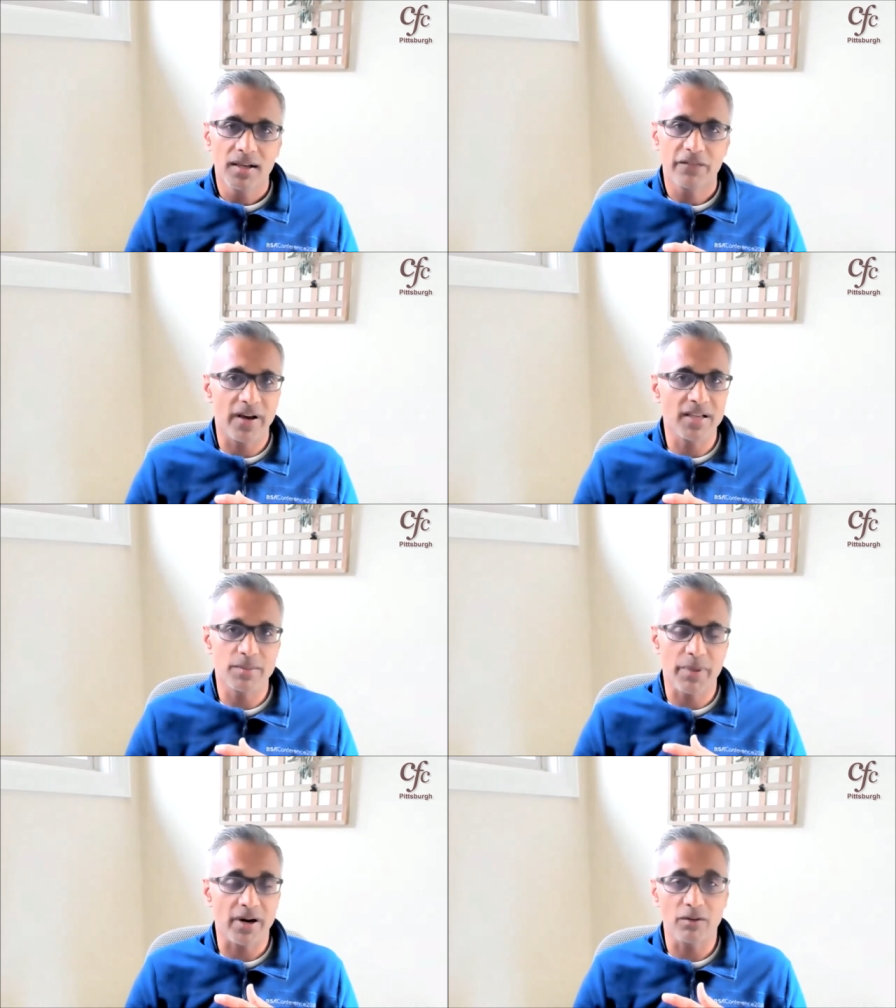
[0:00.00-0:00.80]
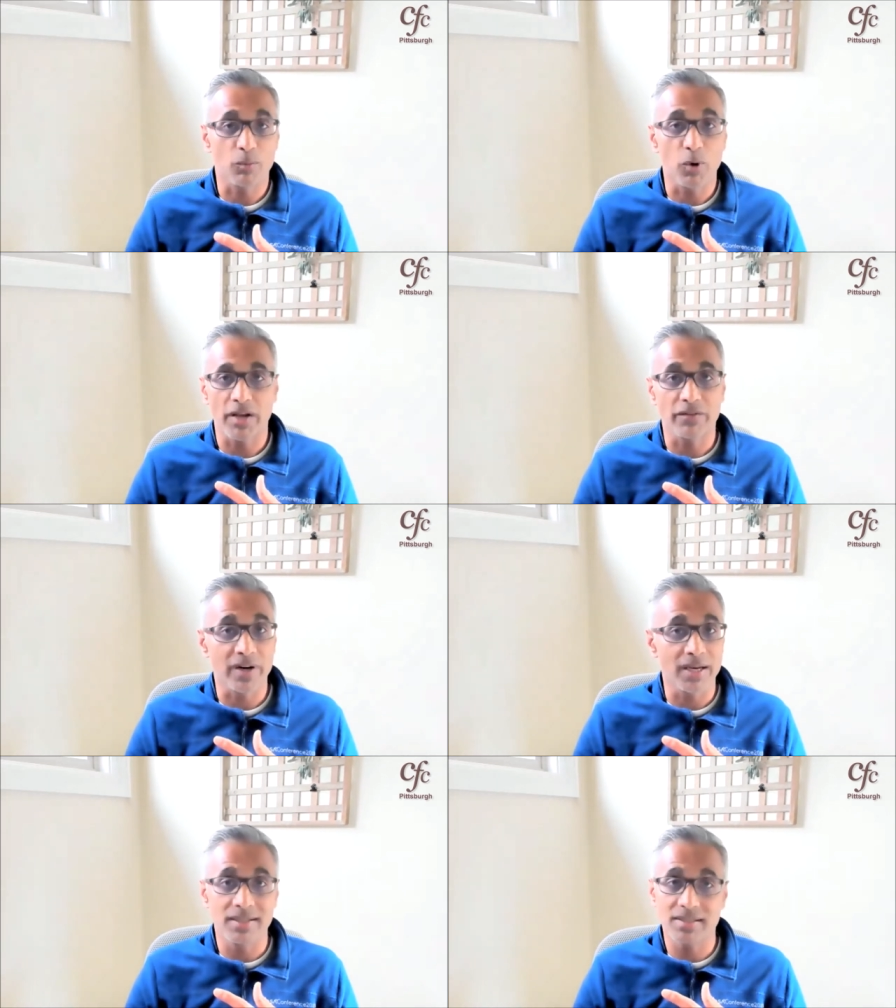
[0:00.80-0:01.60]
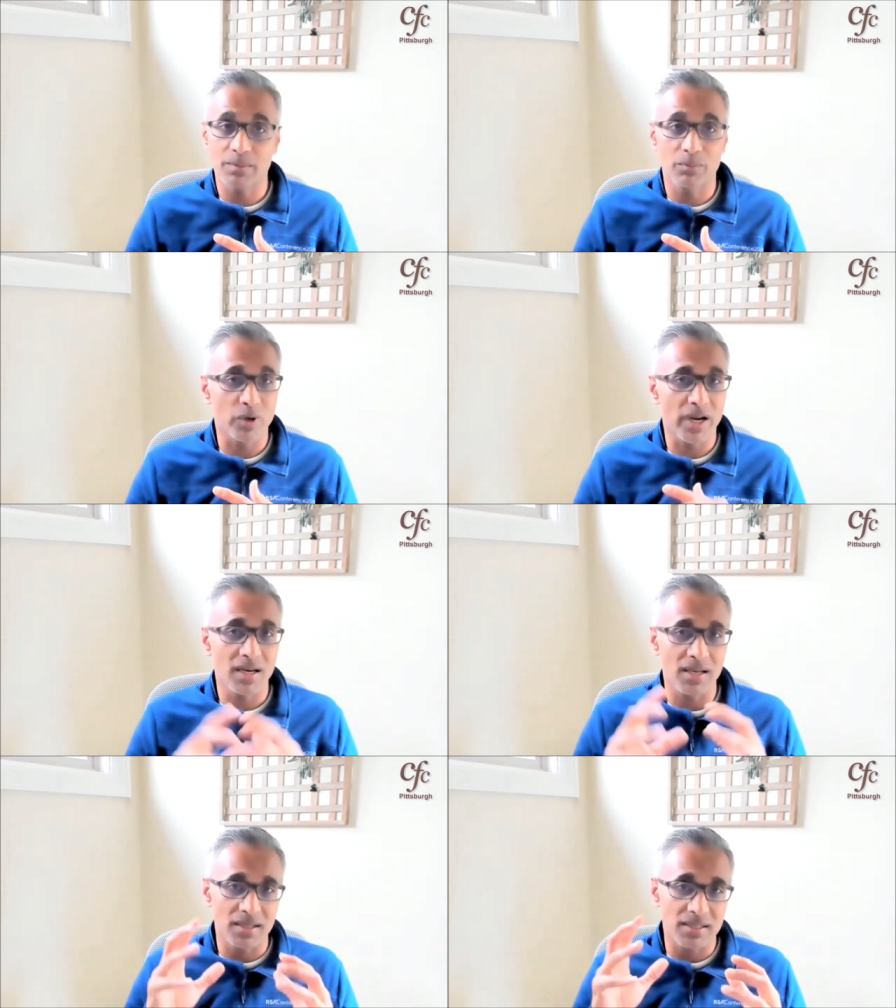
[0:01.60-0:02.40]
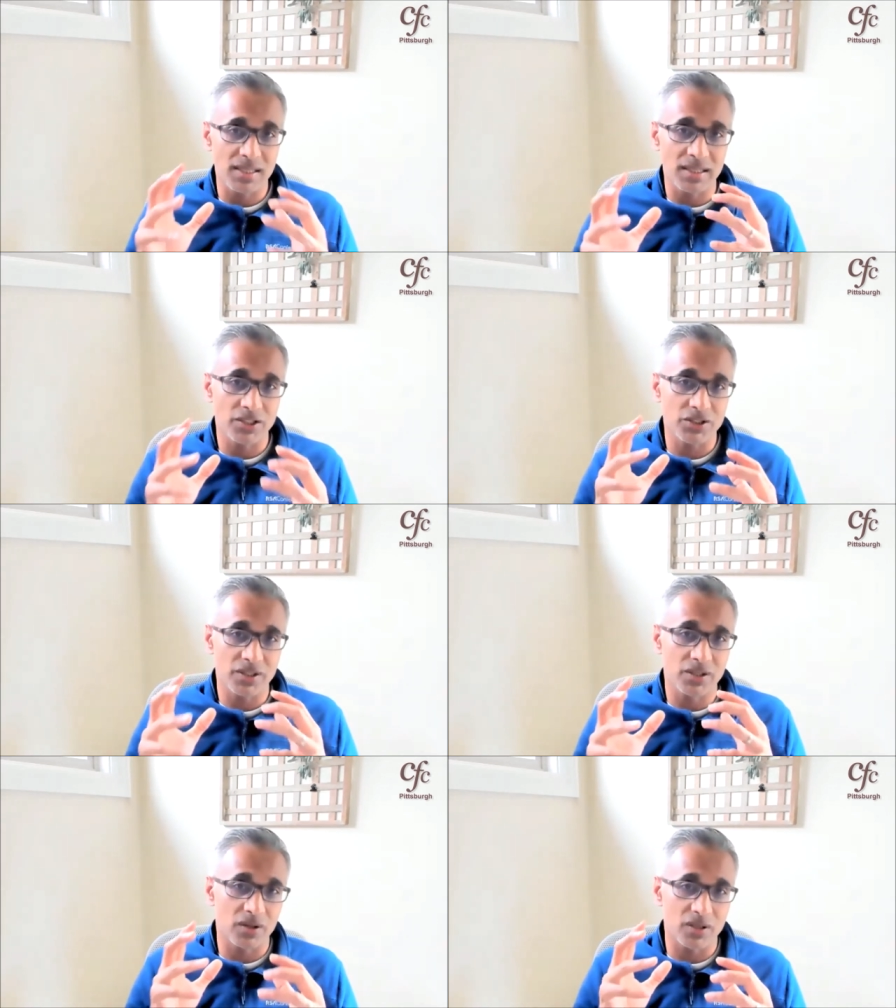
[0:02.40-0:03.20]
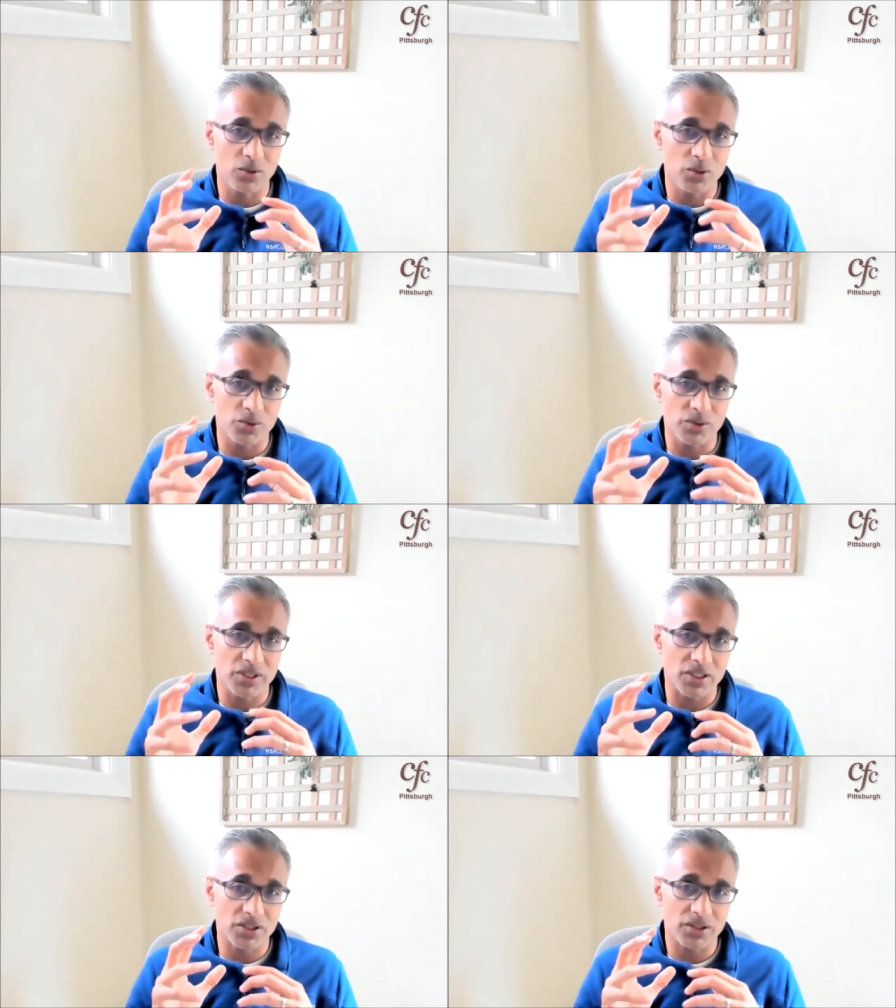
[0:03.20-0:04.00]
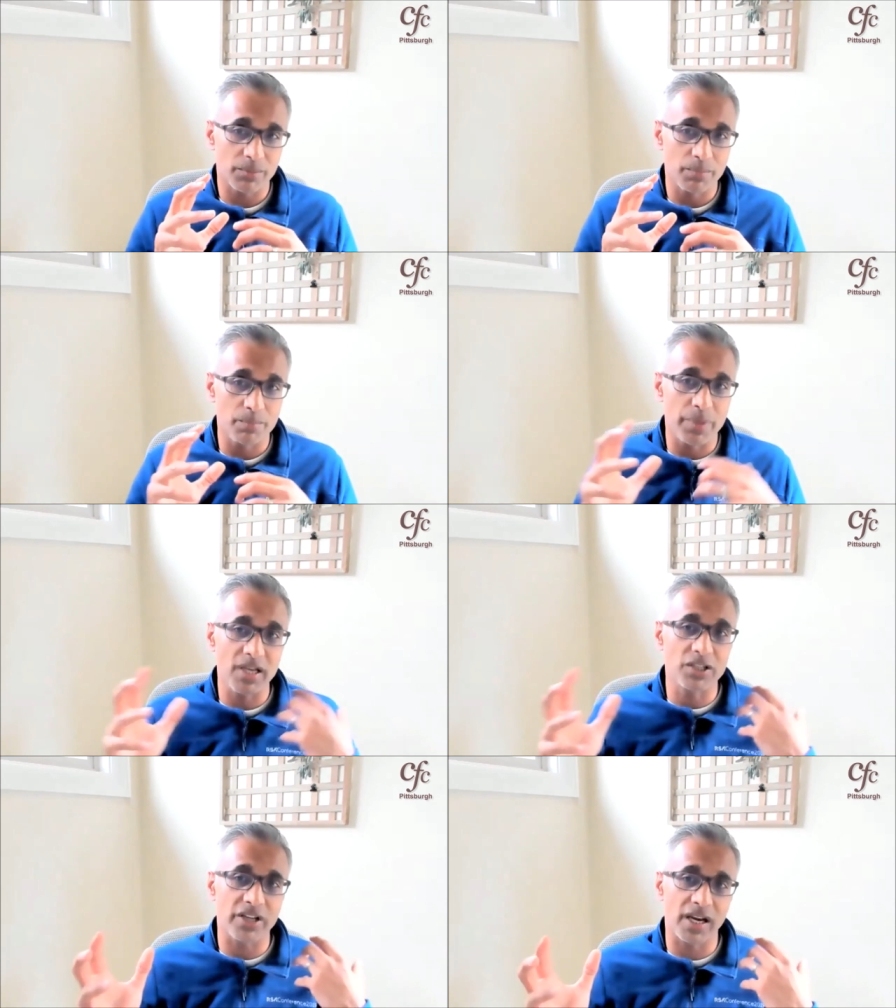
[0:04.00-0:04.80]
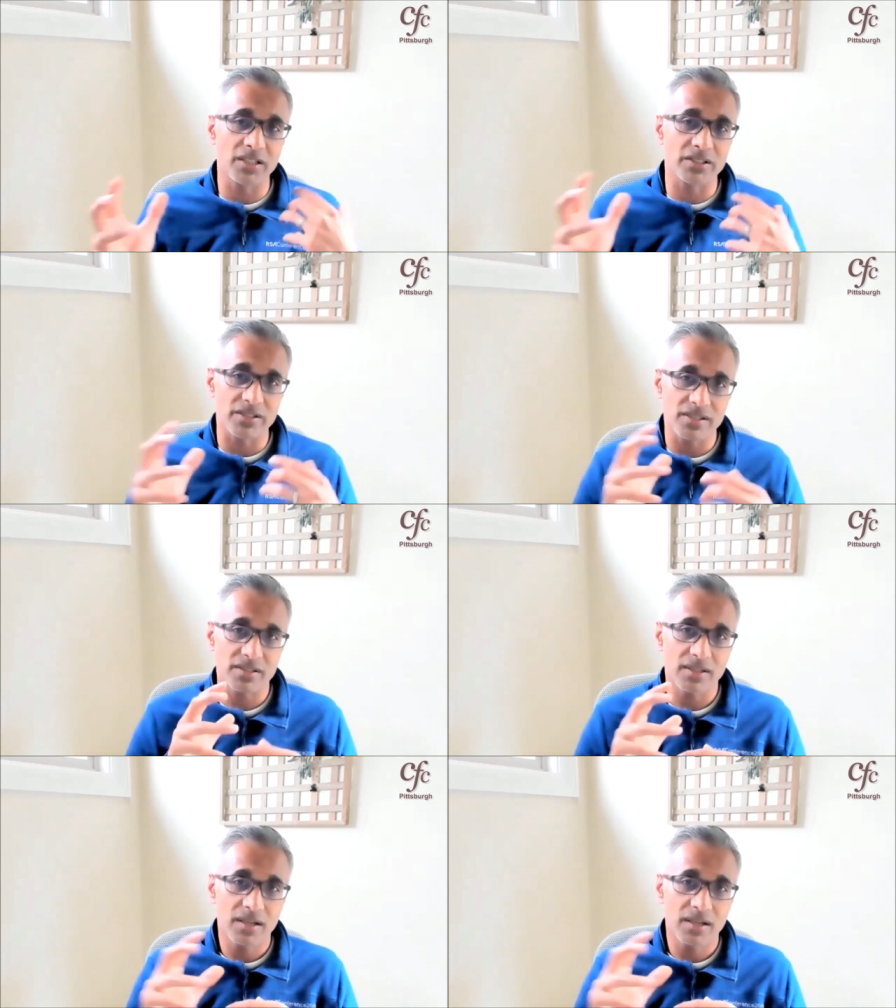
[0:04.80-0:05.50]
find, apparently from what I've read, is the brain in a teenager goes through such big changes.